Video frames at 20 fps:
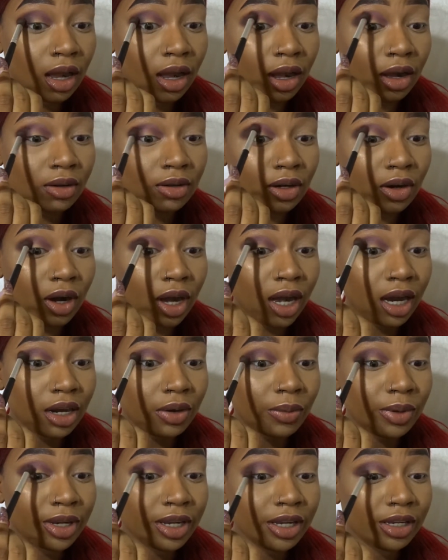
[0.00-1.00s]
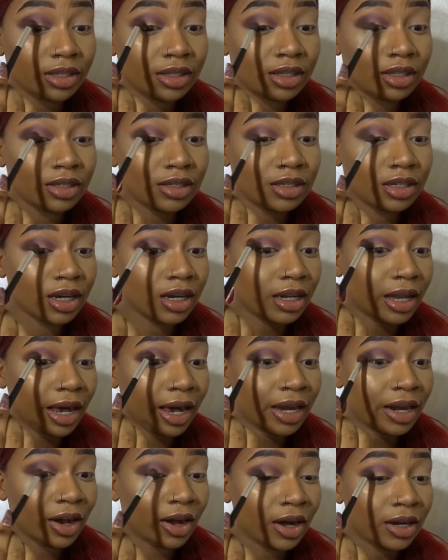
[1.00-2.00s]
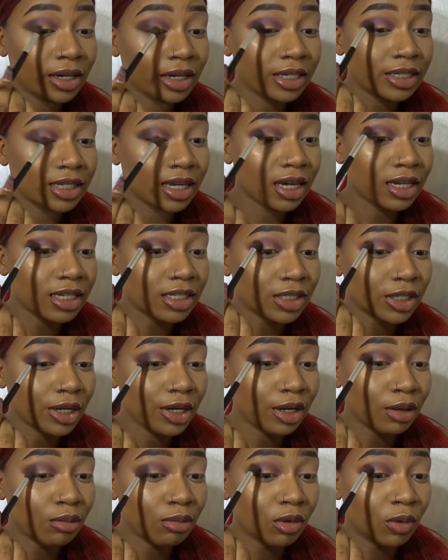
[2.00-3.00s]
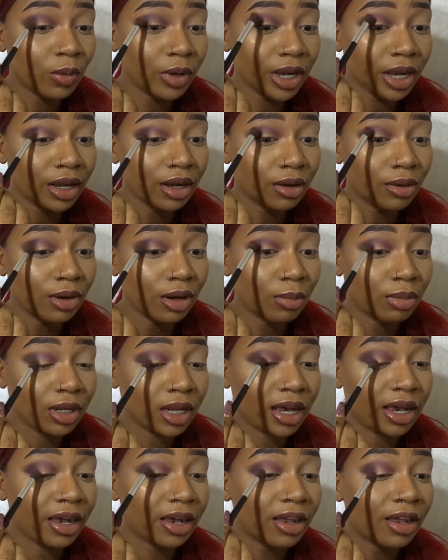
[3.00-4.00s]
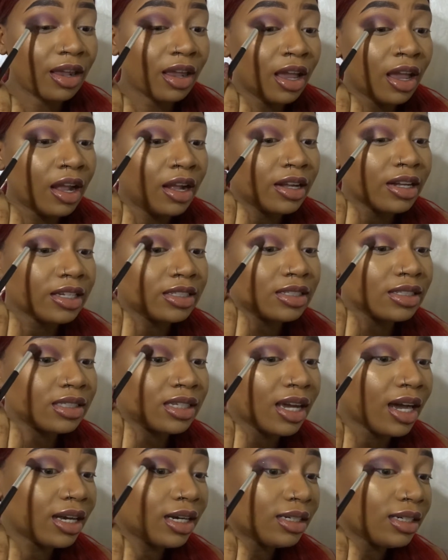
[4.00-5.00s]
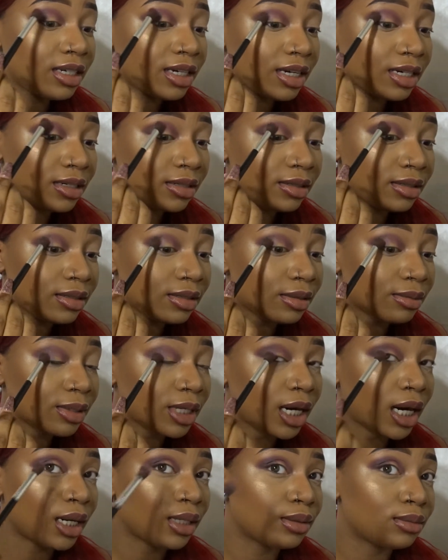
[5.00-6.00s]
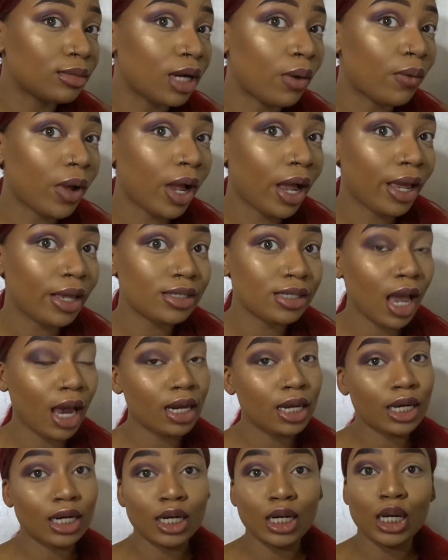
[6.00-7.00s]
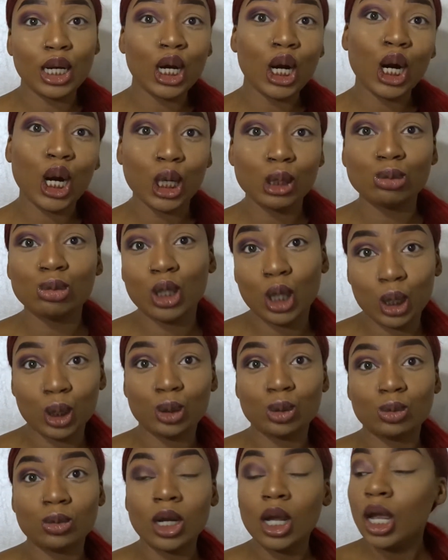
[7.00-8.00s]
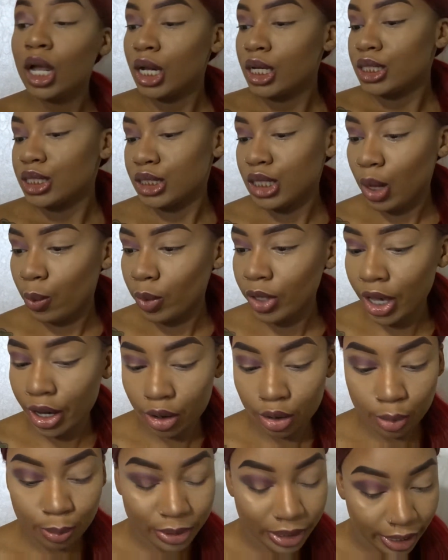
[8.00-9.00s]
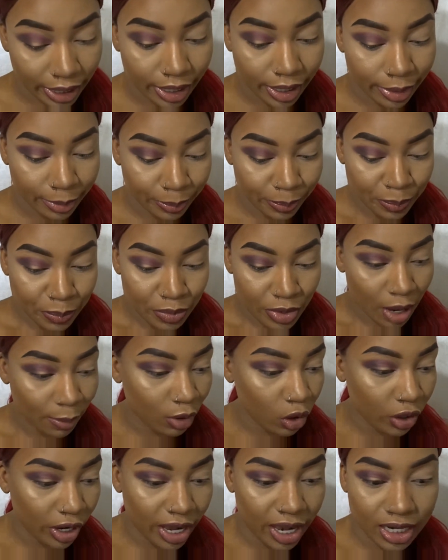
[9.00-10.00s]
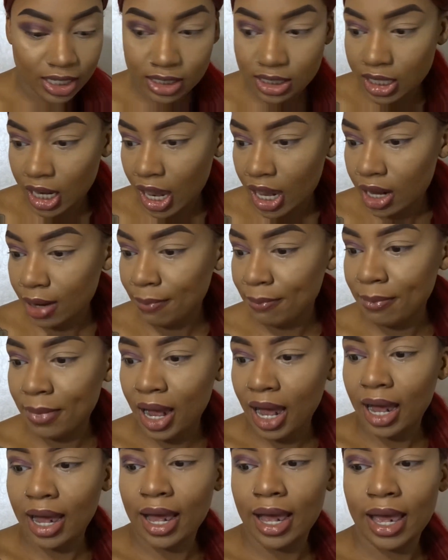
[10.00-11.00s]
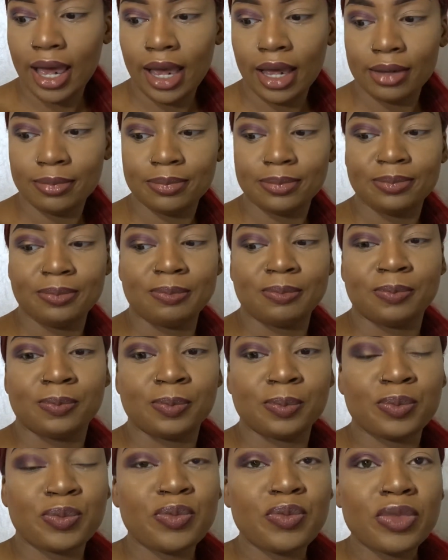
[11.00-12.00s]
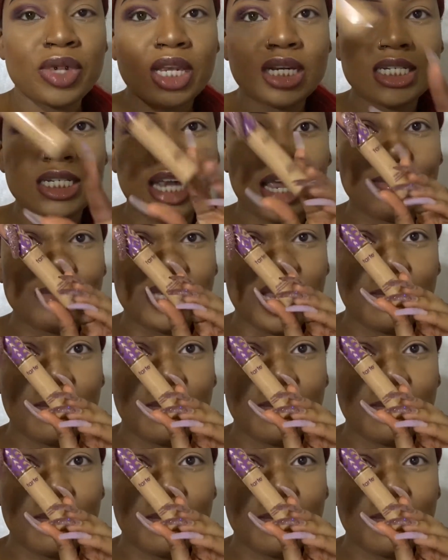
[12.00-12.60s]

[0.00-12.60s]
I don't know how do we get this color out of all these colors, y'all, but we ain't gonna complain because it's kind of looking a little curved. Okay, it's kind of looking a little curved, so we ain't gonna complain. I'm gonna go ahead and take my Shape